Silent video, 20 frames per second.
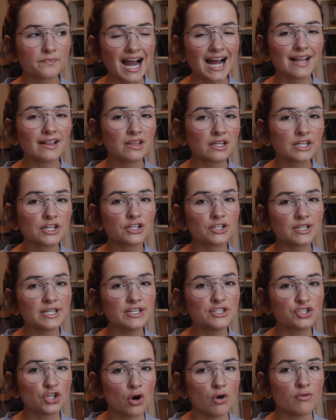I
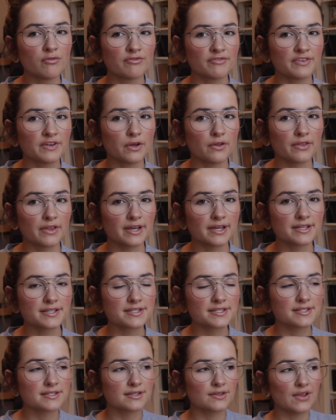literally don't feel
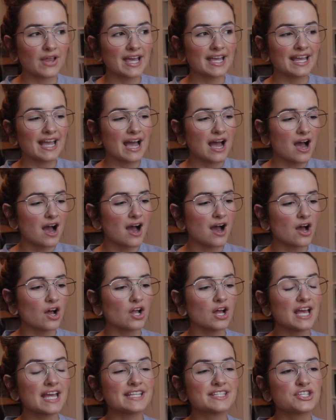this. Like,
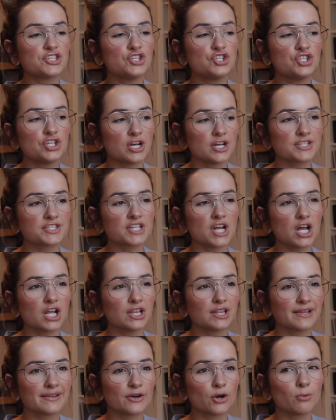it's just
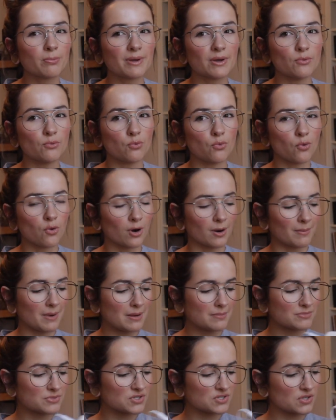a little bit warm.
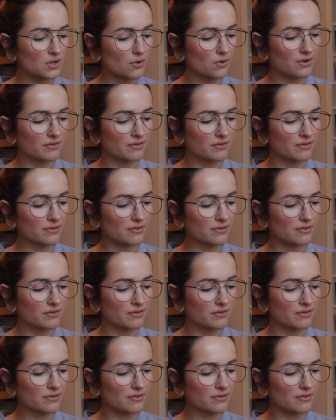I'm so